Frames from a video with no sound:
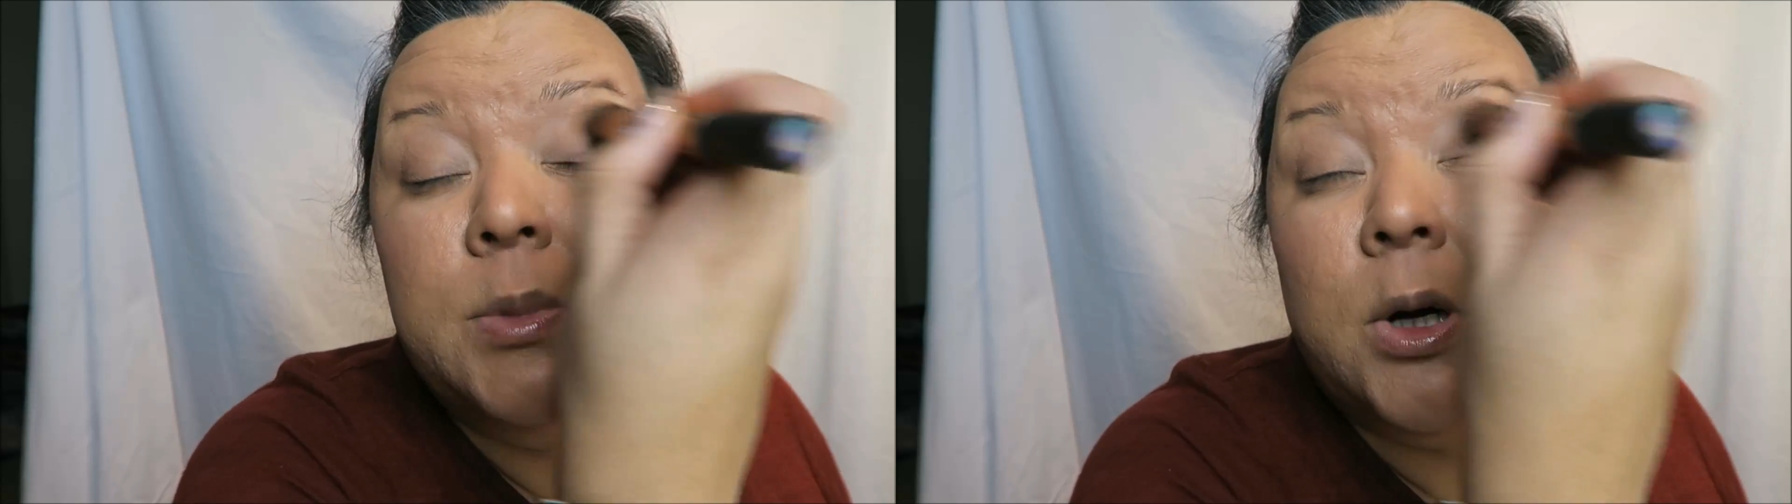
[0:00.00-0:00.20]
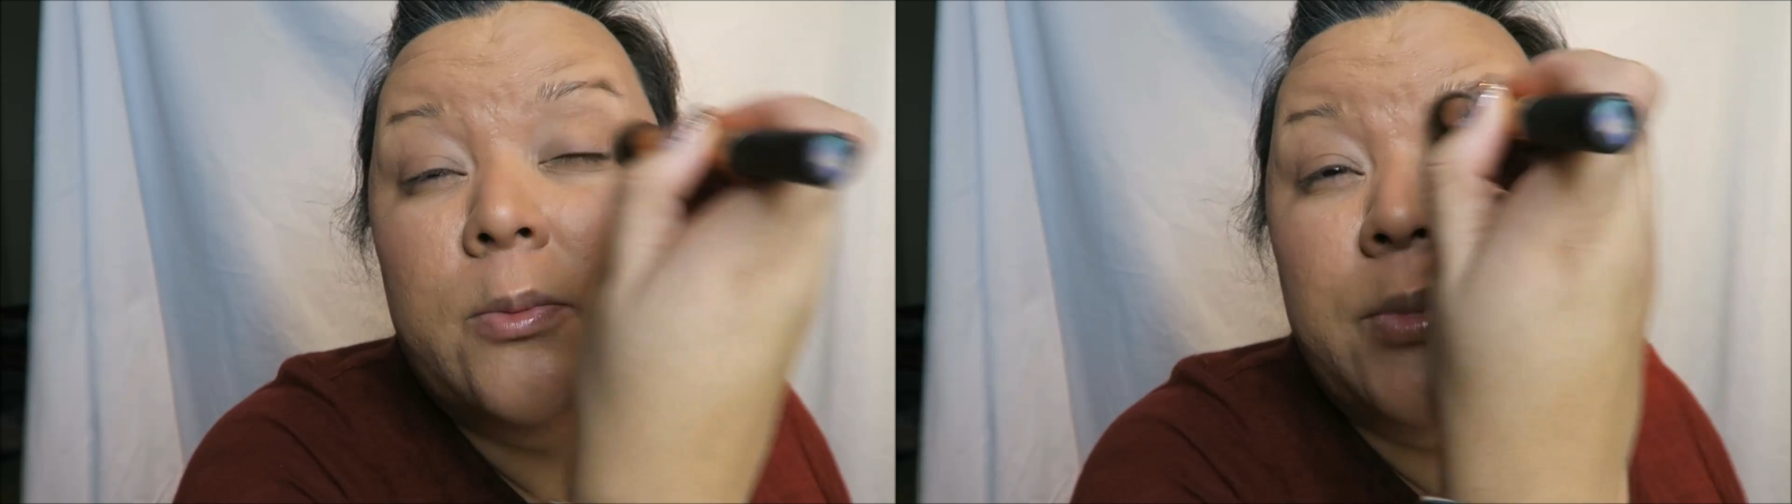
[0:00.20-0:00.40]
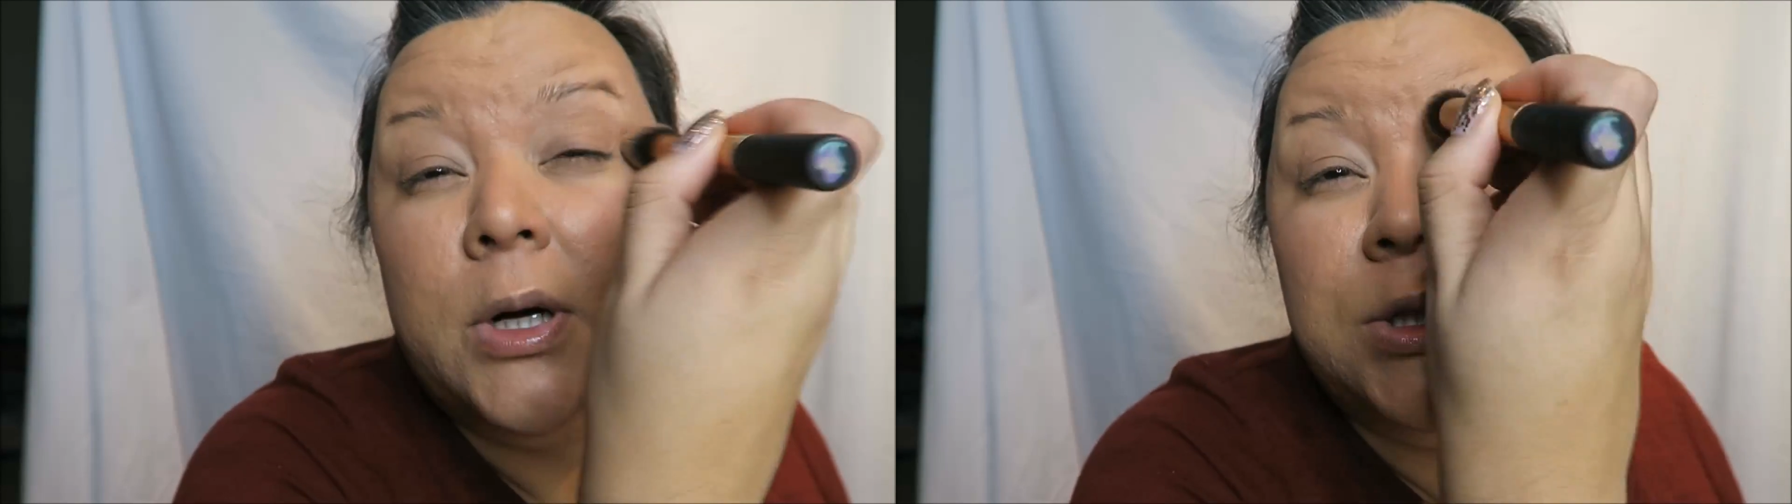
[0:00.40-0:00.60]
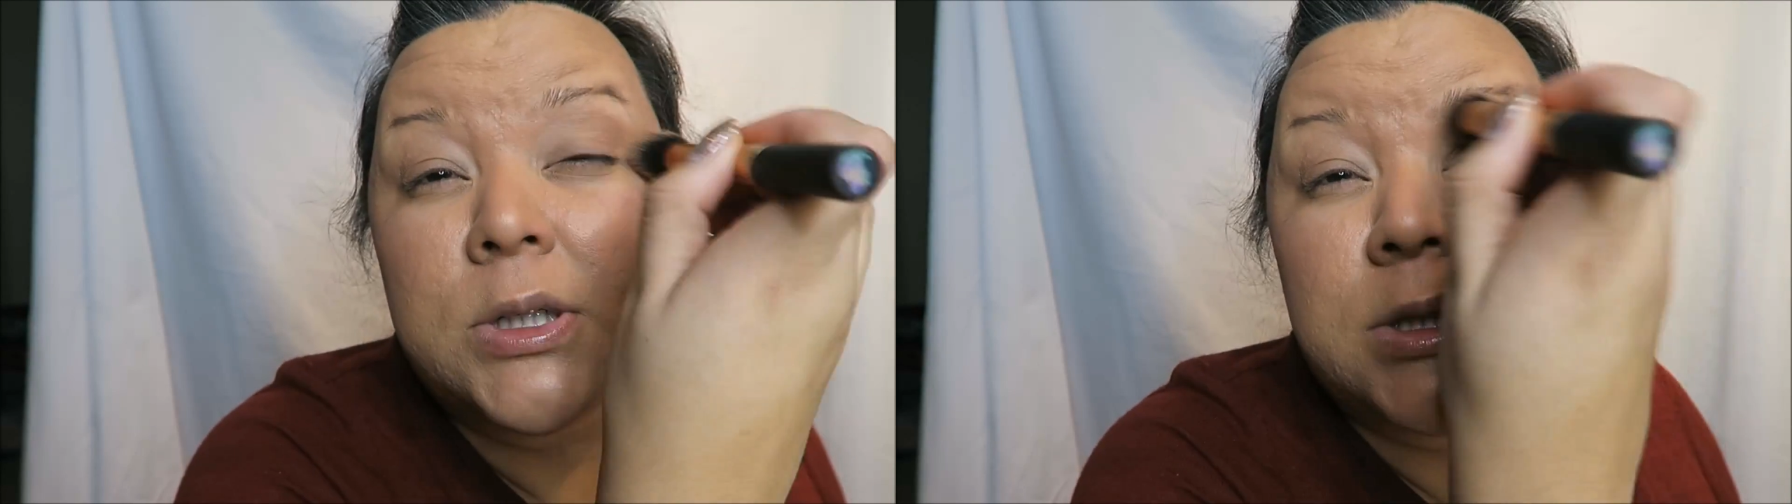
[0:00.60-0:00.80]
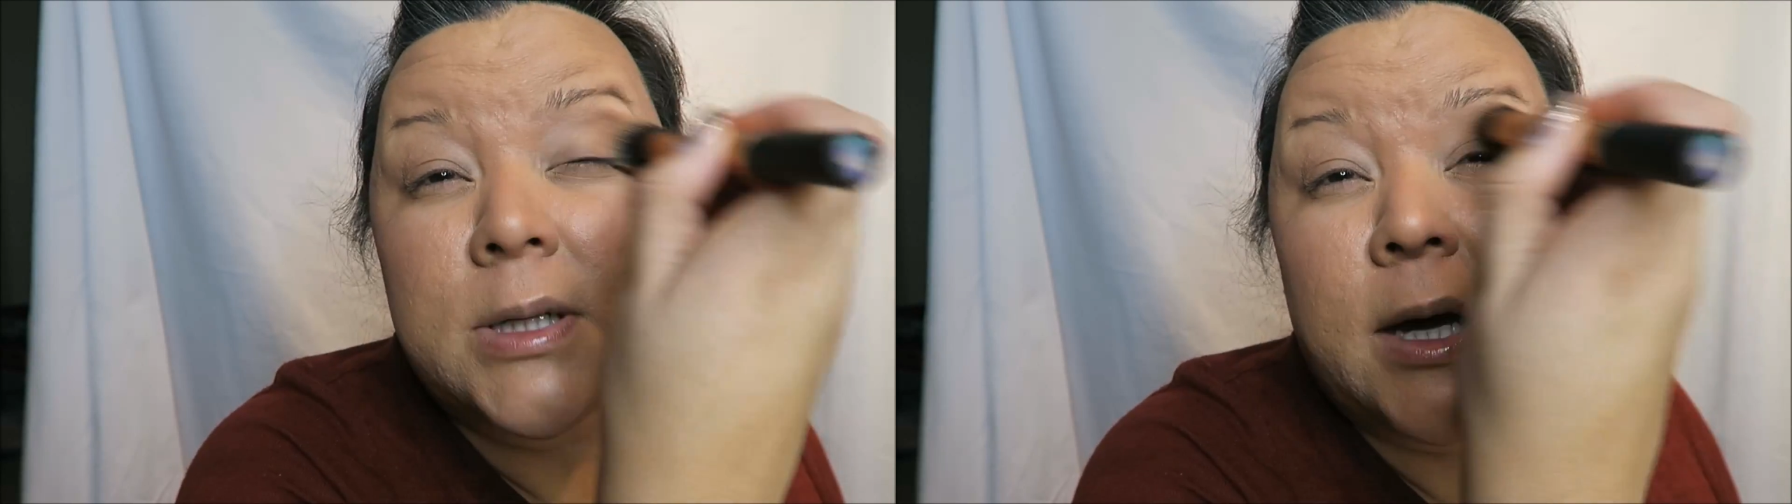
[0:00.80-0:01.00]
dome brush
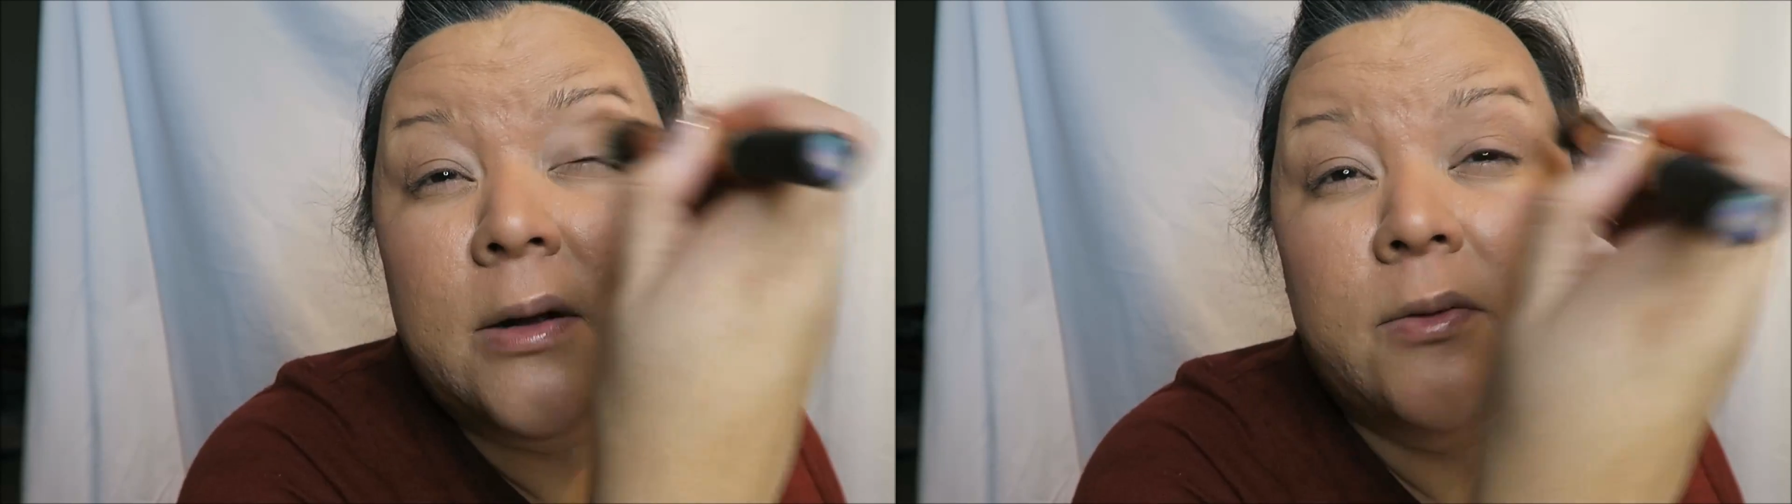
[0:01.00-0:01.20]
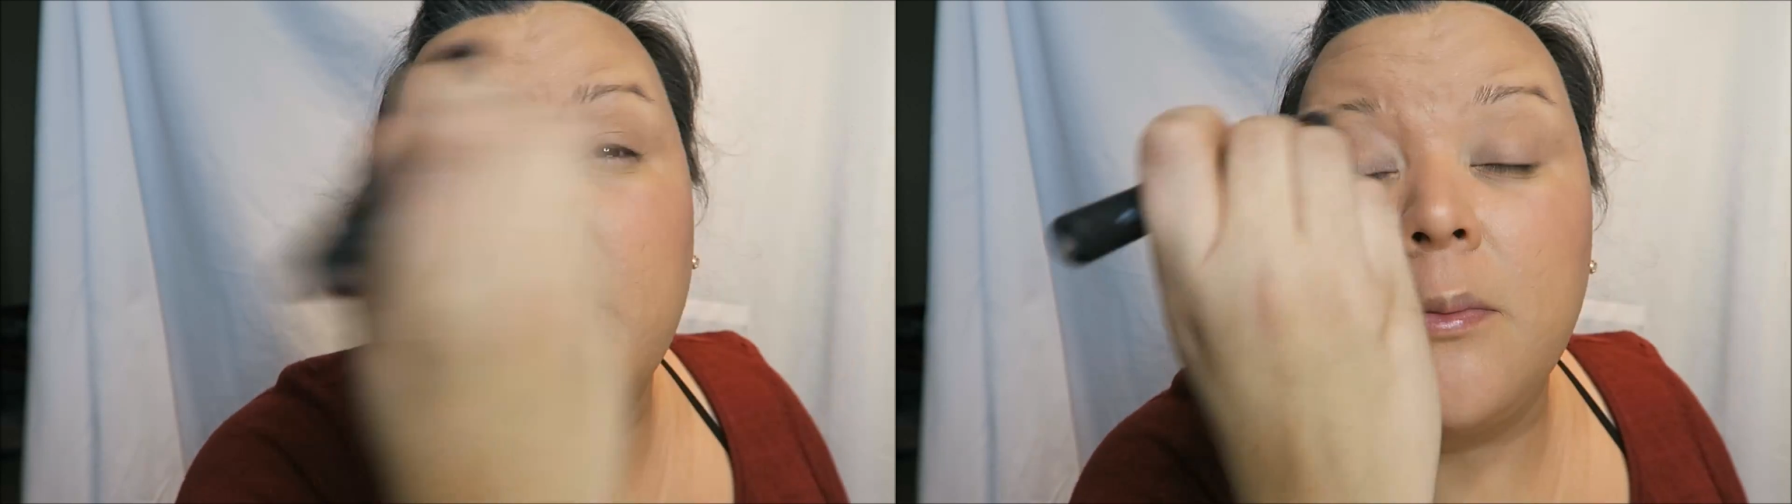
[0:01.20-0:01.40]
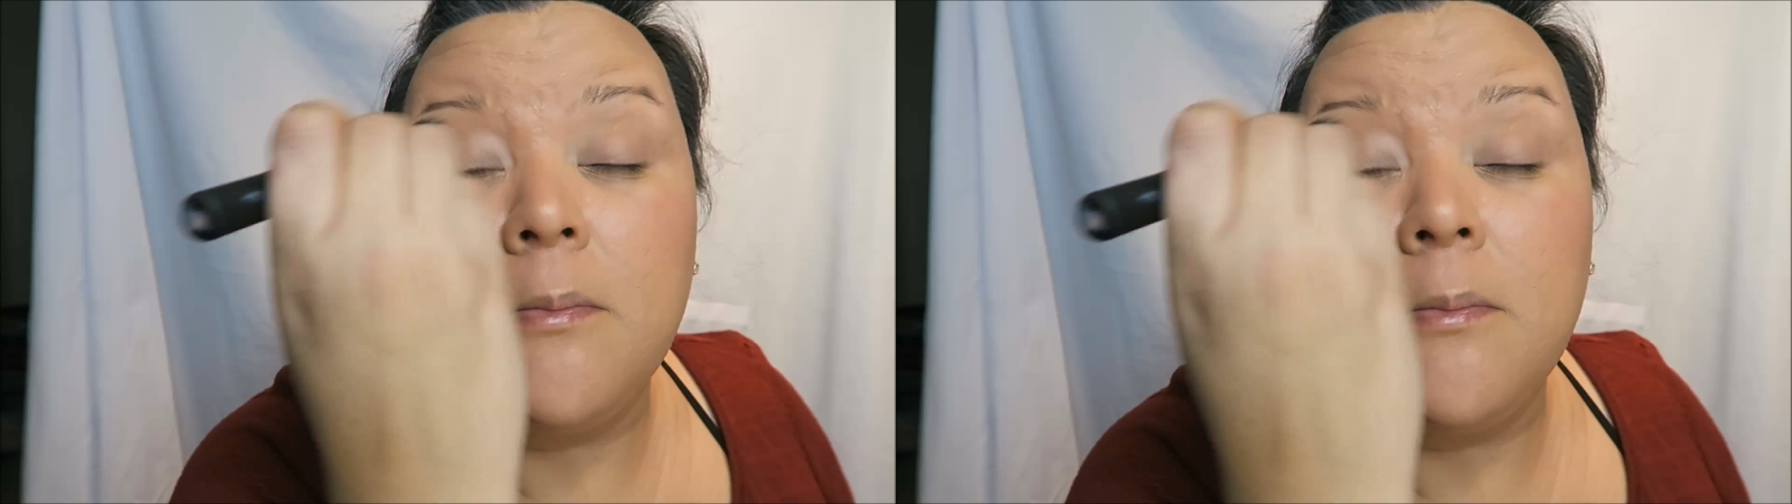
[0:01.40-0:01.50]
and just kind of